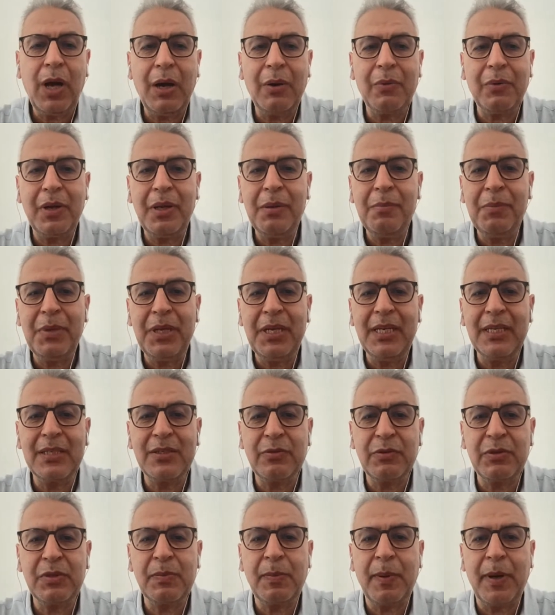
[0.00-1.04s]
our immediate
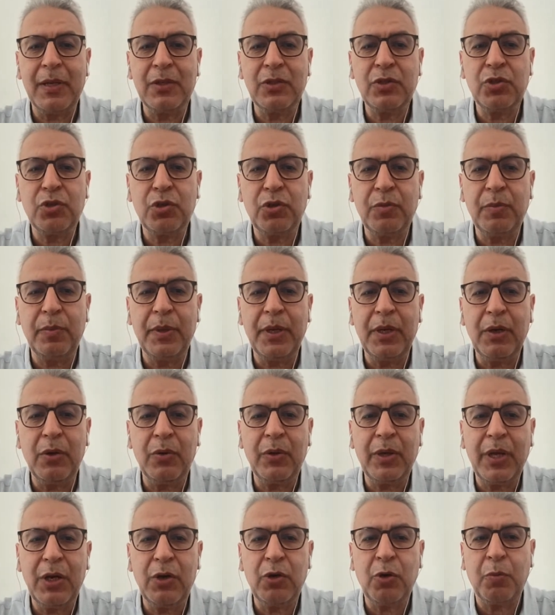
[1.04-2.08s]
response should be,
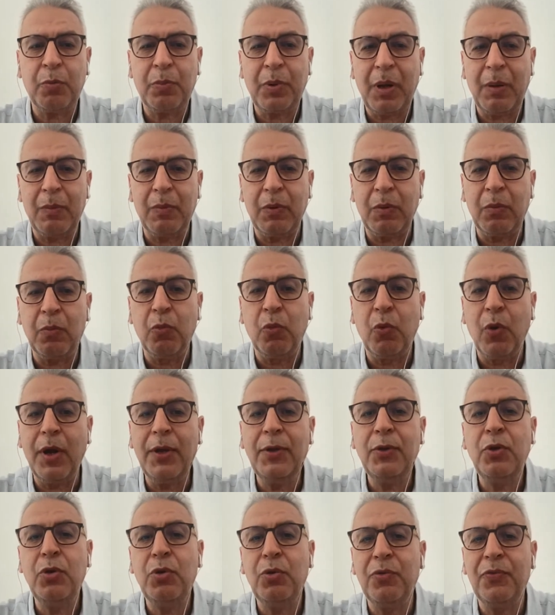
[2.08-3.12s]
okay, no problem. Why
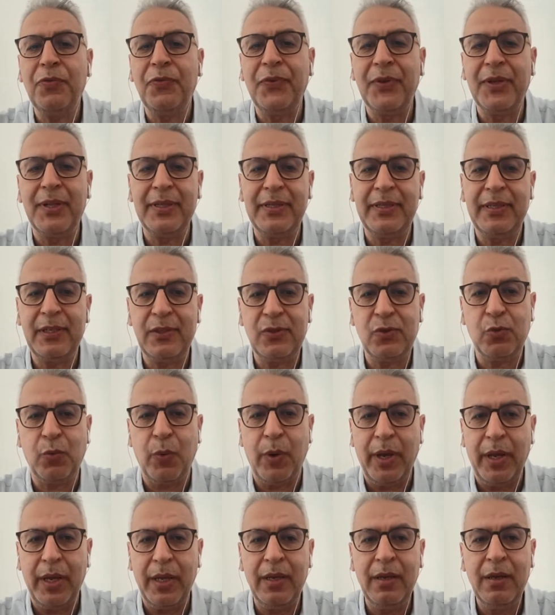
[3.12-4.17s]
do you feel this
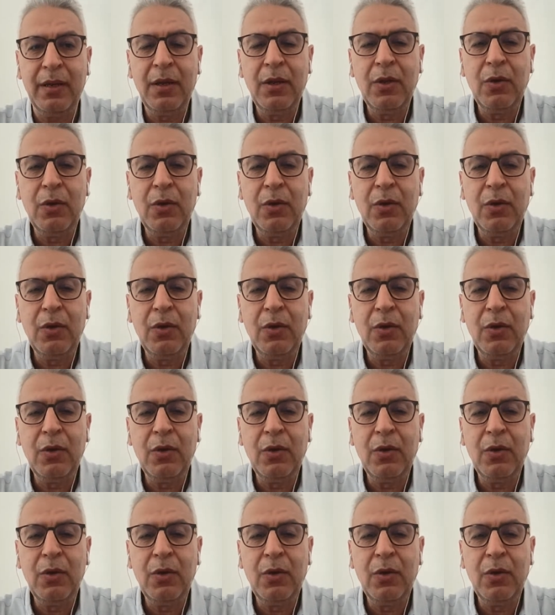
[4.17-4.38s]
way?